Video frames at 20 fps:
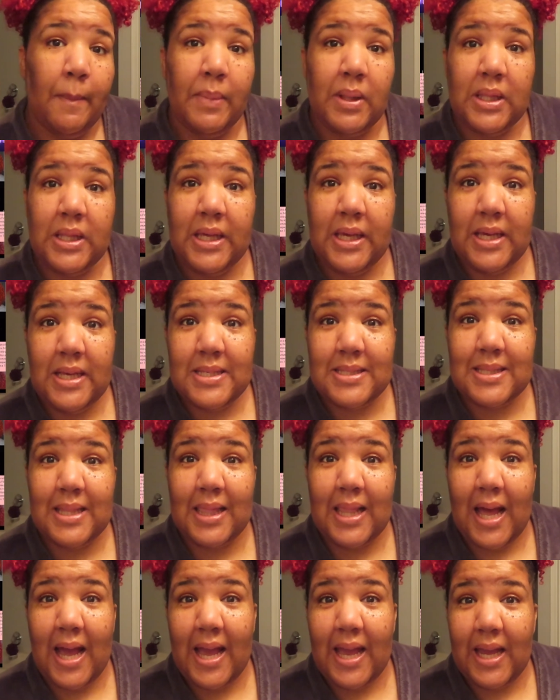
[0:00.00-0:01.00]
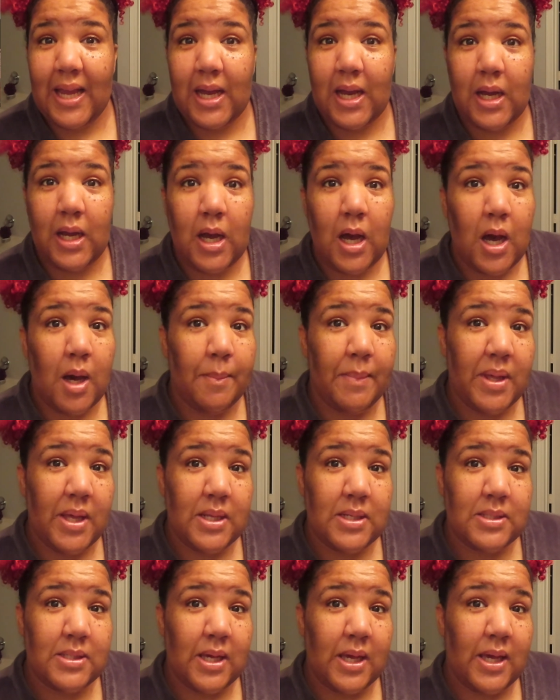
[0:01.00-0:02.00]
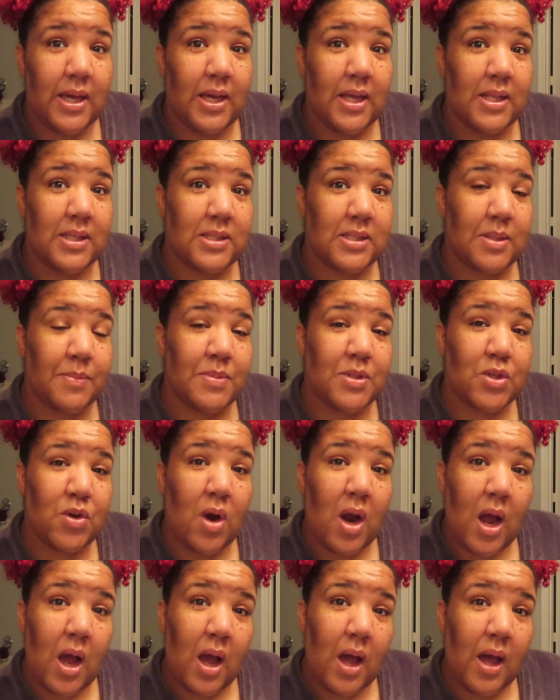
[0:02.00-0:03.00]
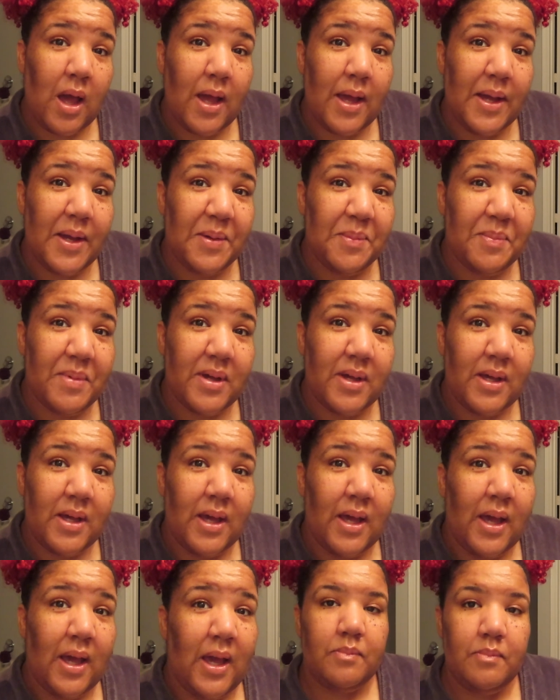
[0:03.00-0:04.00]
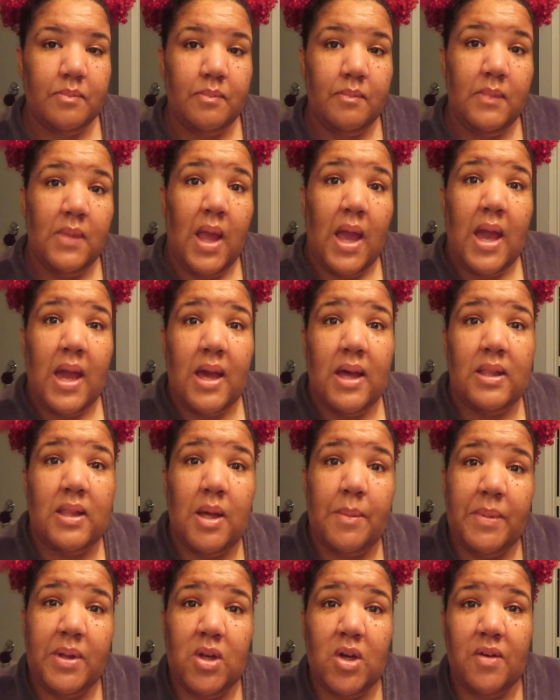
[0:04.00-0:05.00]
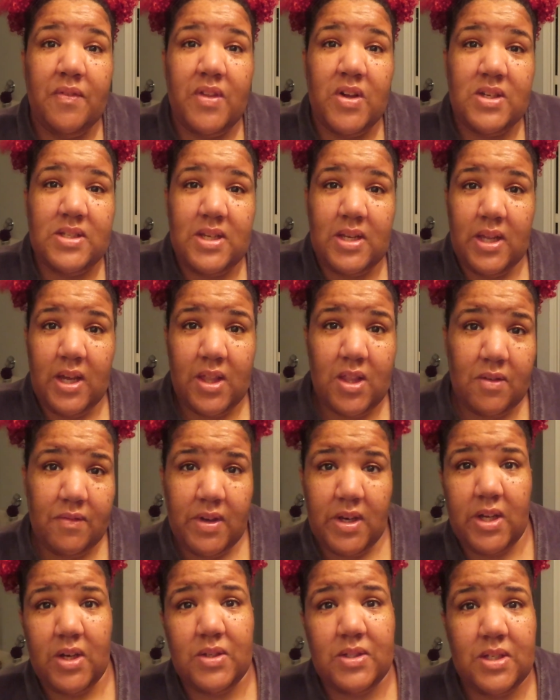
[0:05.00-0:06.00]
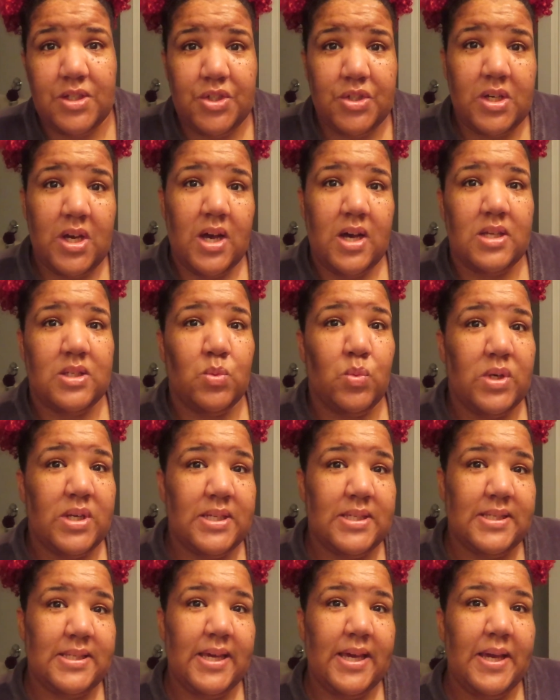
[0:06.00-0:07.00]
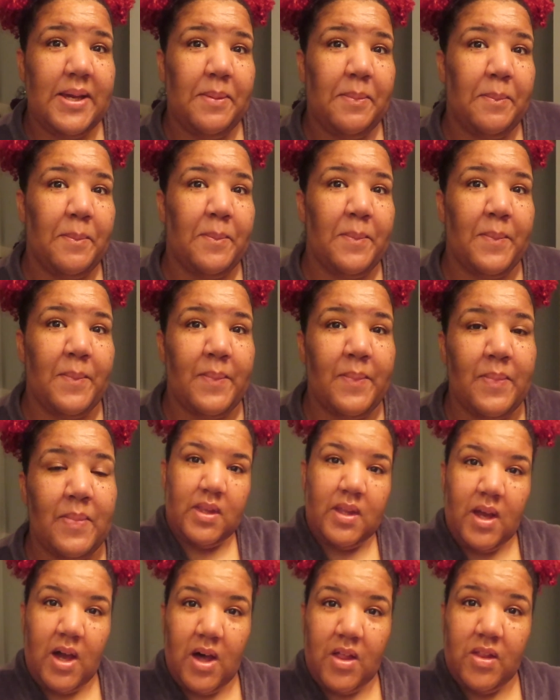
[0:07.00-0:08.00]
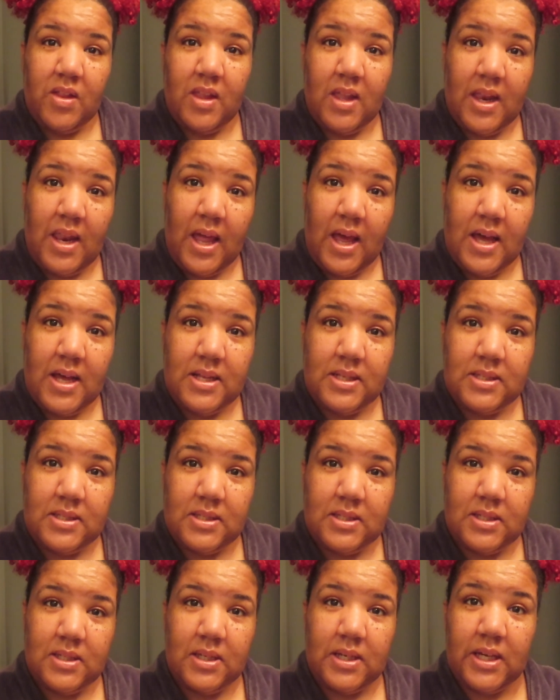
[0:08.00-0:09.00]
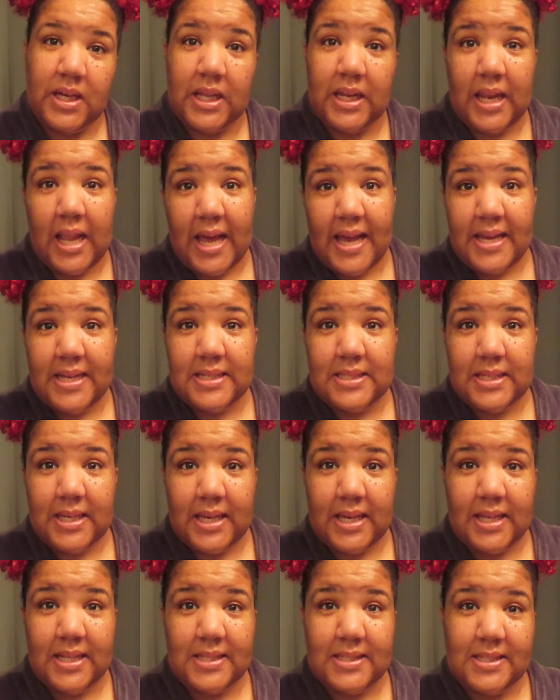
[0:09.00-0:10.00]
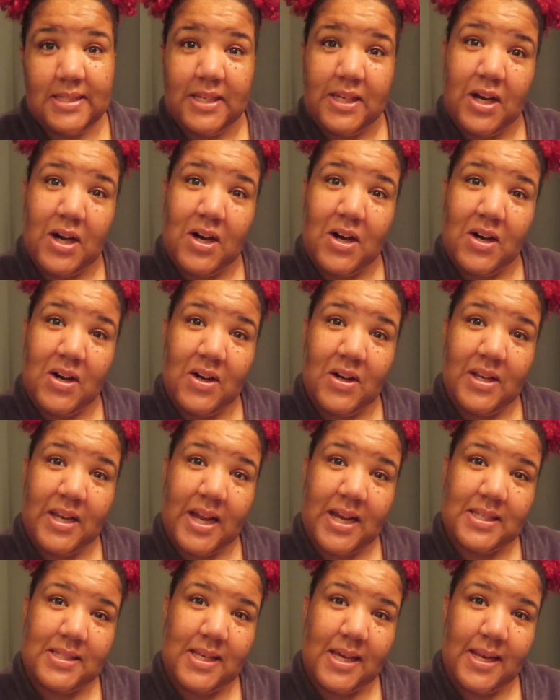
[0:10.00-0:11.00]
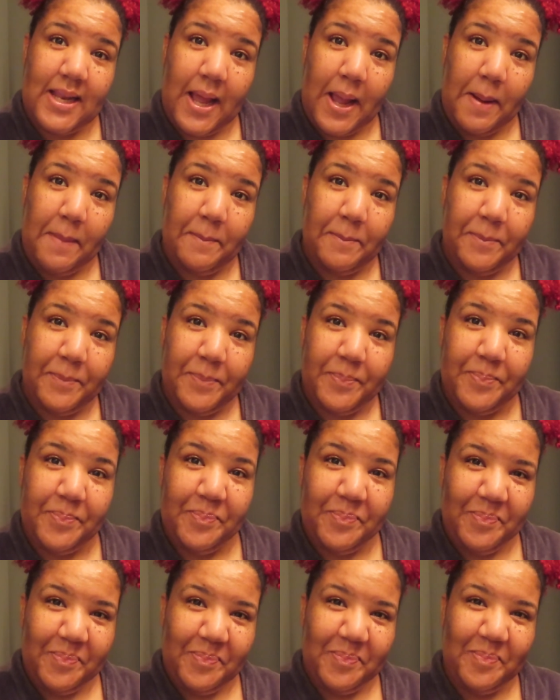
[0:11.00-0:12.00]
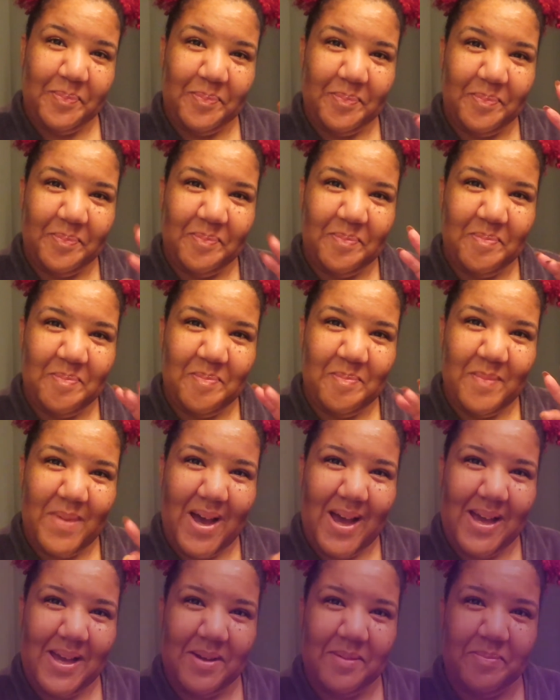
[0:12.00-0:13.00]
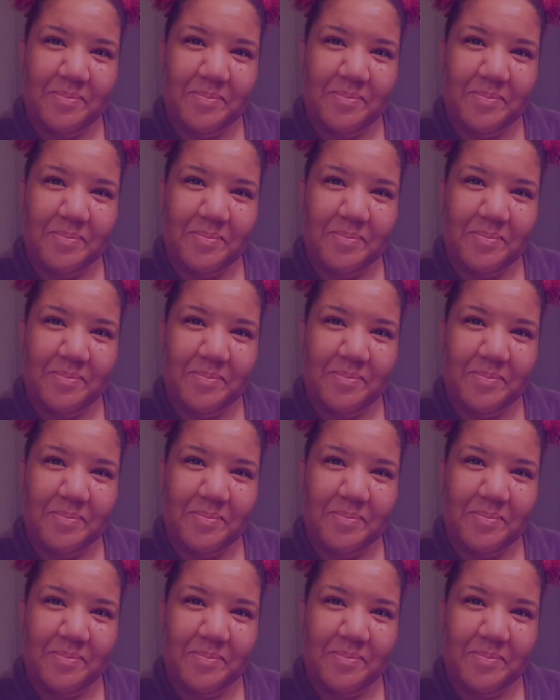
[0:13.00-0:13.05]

Please like, comment, and subscribe. And let me know if there's any other videos that you guys want to see. Other than that, good night and see y'all next Sunday. Bye.